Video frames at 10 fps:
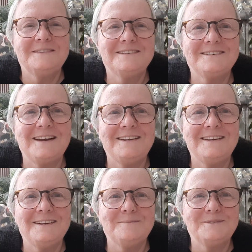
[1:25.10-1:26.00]

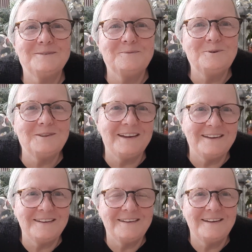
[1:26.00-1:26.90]
scanning up some wool.
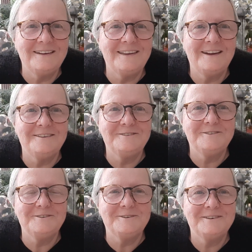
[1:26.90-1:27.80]
They allowed
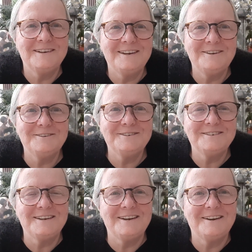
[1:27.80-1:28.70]
to
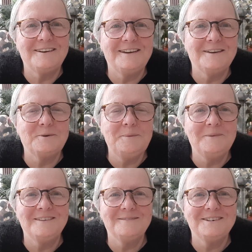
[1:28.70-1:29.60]
use their
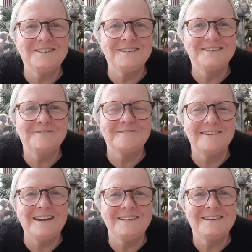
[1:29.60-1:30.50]
equipment, which is
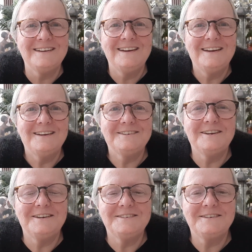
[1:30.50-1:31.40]
great. So
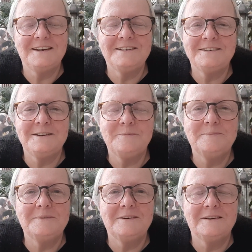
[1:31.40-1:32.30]
he scanned up
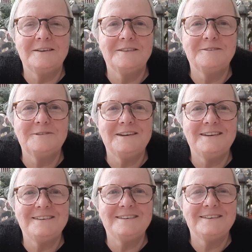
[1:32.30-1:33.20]

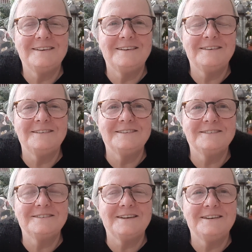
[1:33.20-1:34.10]
3
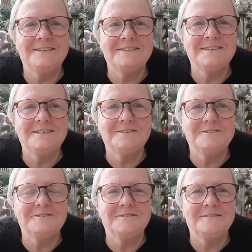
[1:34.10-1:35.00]
skeins
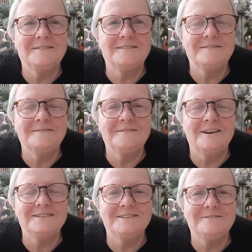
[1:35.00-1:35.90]
into
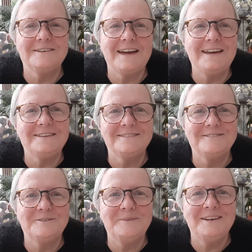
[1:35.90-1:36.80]
nice little cakes
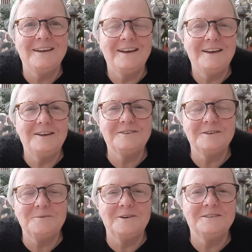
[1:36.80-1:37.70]
for me. He
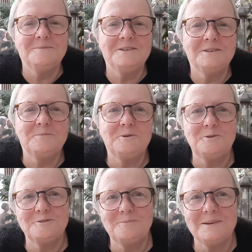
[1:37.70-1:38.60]
usually winds them into
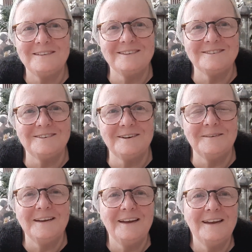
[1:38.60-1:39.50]
balls, but this time